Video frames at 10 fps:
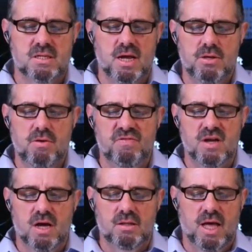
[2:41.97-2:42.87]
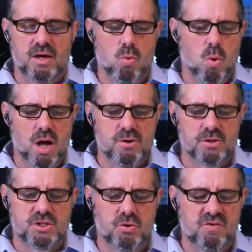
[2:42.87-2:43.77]
Now, you've done like one or
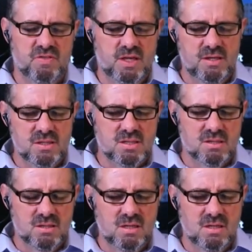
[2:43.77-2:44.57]
two of these?